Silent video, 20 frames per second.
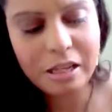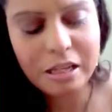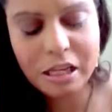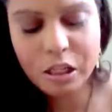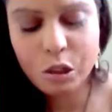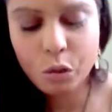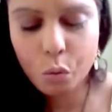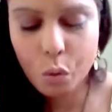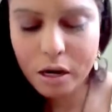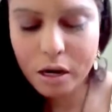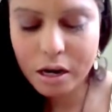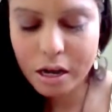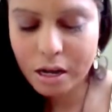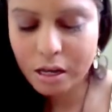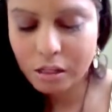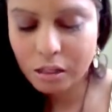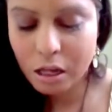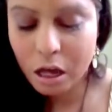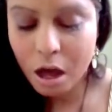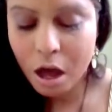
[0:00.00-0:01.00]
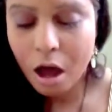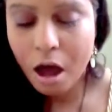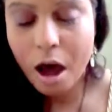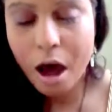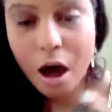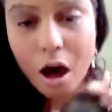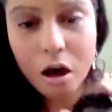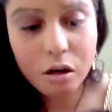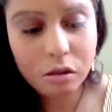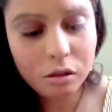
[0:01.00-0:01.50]
This one is
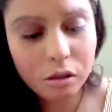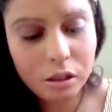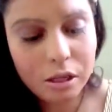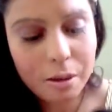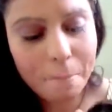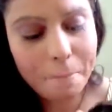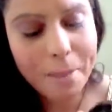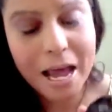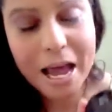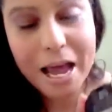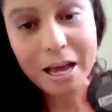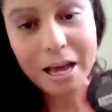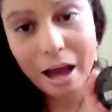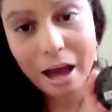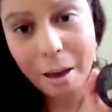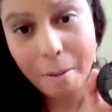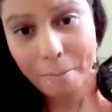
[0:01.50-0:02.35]
hot pink,